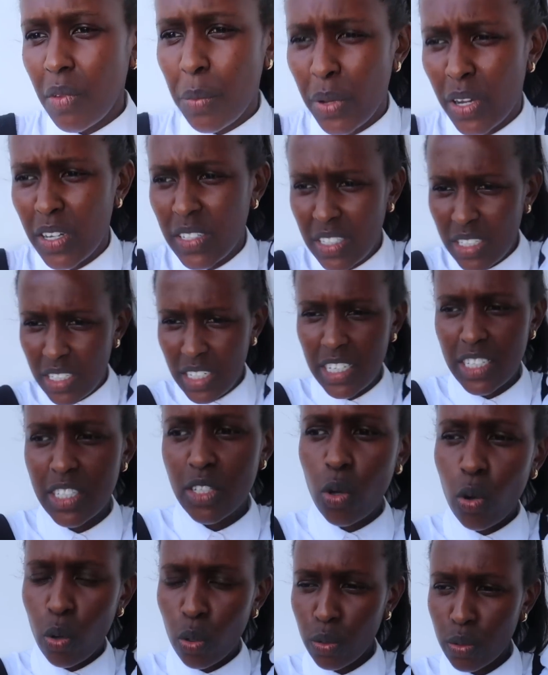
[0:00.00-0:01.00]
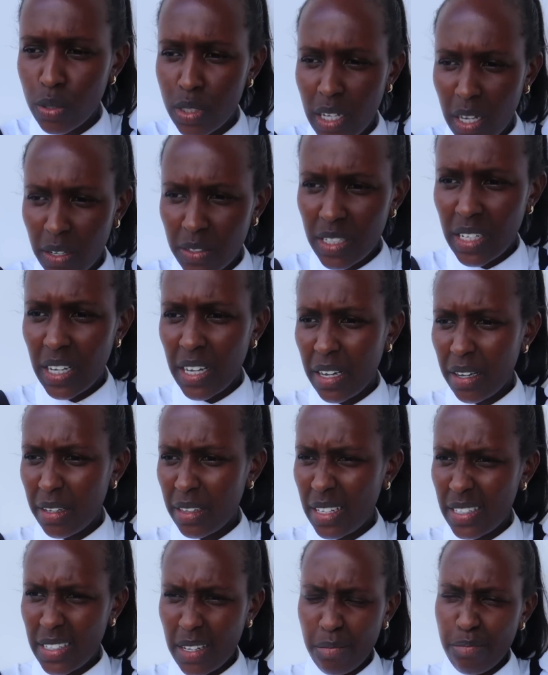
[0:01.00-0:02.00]
because it is cold out here.
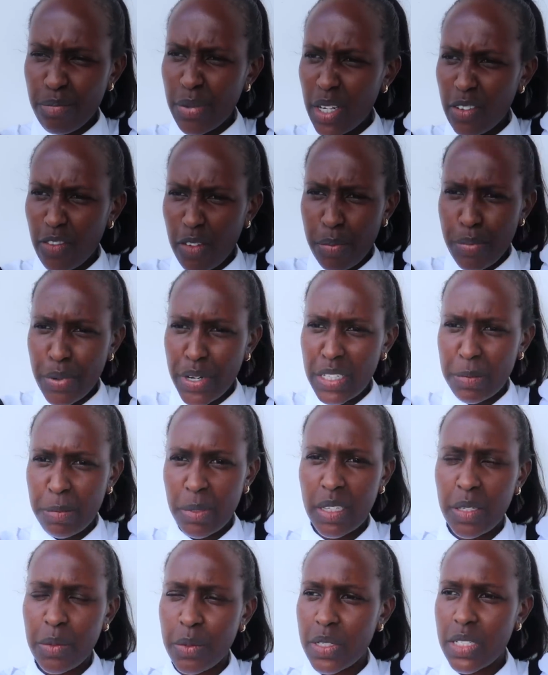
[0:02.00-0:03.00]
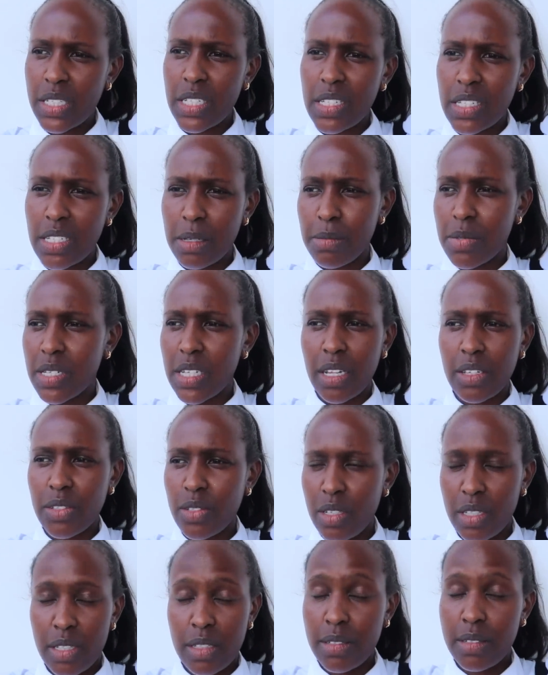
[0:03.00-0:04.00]
There's a bit of a breeze, but there was still some sun,
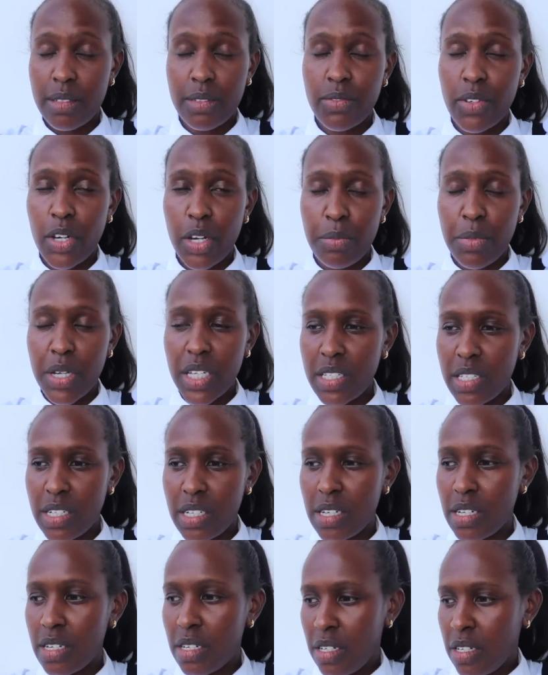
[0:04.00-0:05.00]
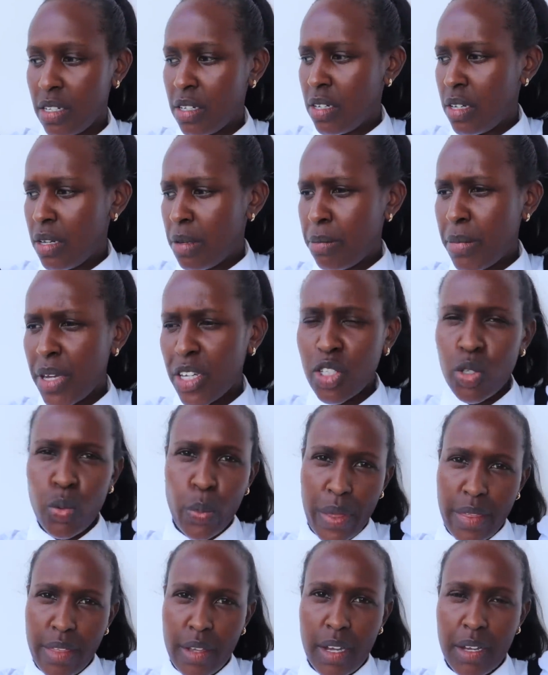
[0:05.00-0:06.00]
so it's very mixed
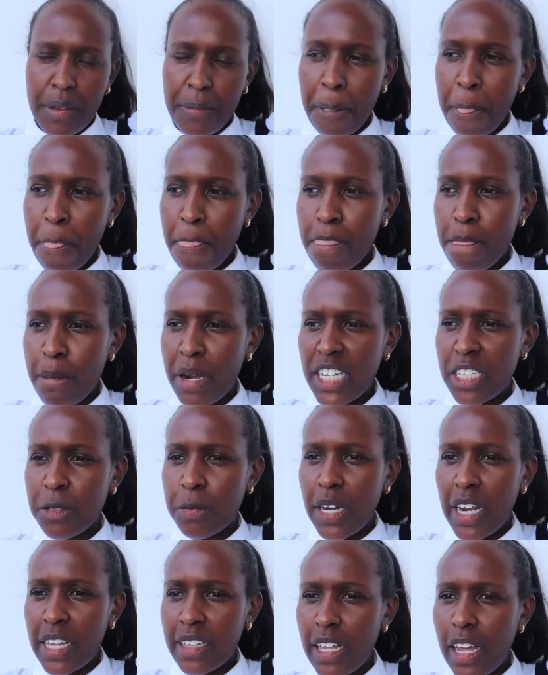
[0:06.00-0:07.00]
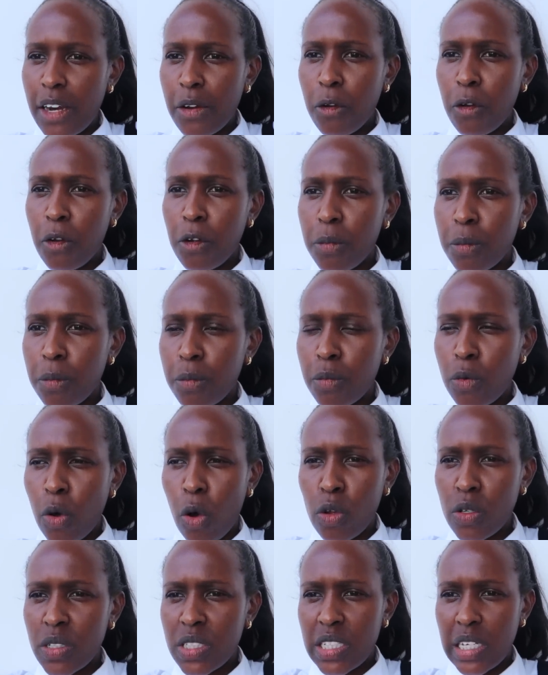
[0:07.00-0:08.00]
weather. But it's been like that all
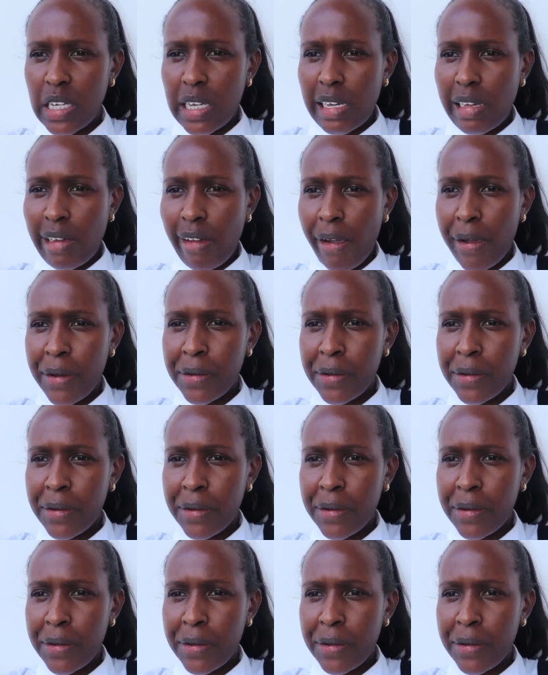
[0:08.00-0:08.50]
day.